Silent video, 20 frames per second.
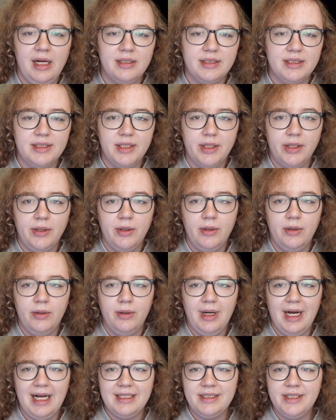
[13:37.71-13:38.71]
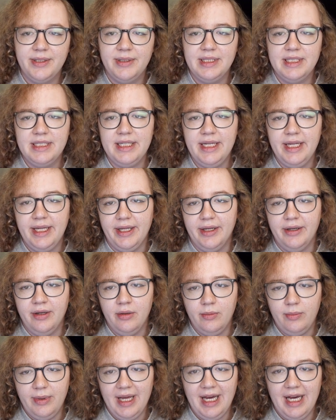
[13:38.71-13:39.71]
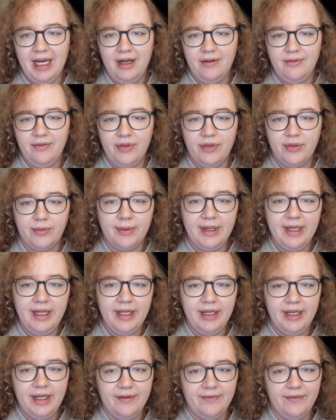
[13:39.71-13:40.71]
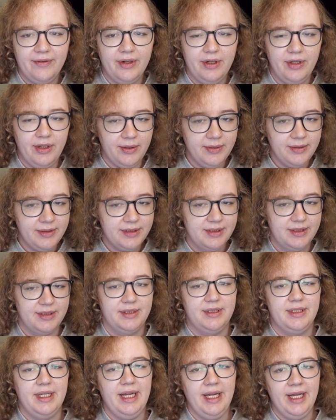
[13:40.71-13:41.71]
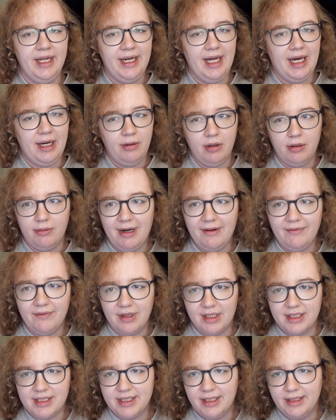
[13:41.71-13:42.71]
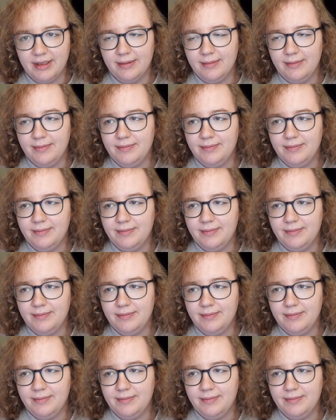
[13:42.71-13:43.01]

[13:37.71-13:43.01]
So as you can see here, we have 3 different nodes in our Raft cluster.